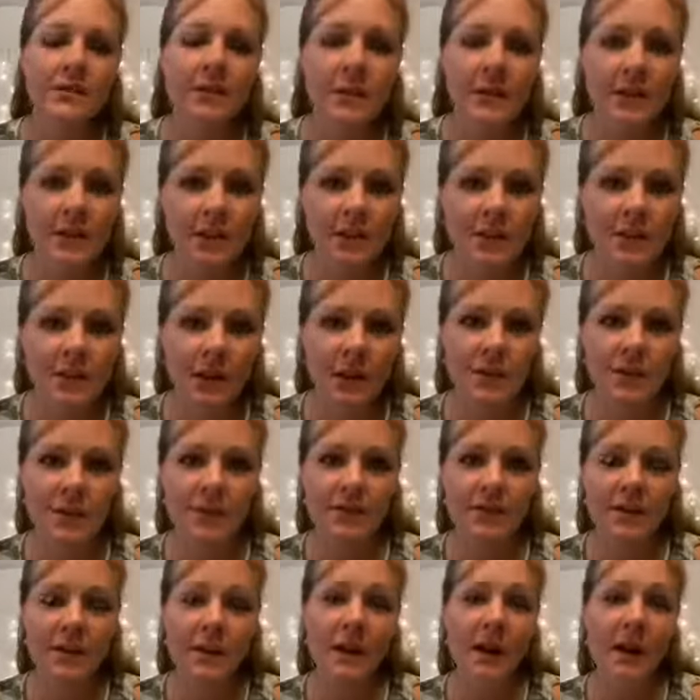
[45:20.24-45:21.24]

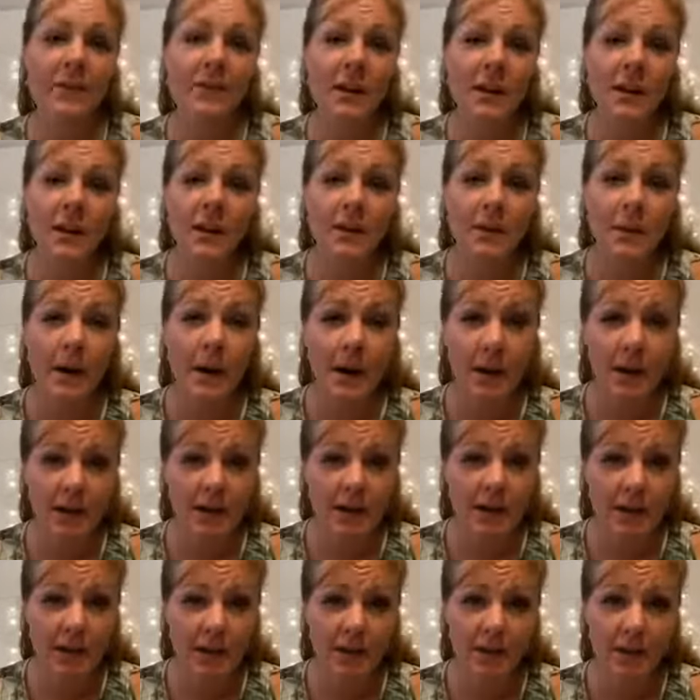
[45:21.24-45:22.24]
shapeshifting. I'm talking about
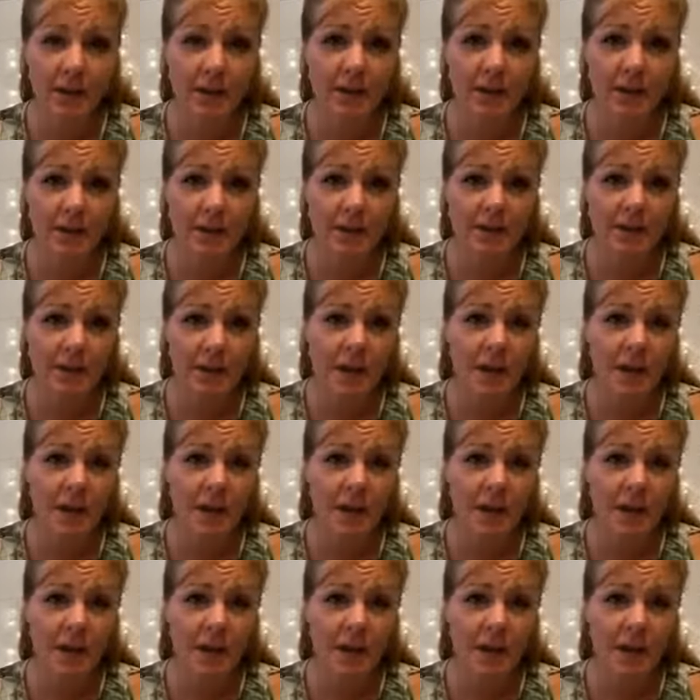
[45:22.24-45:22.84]
energetic shapeshifting.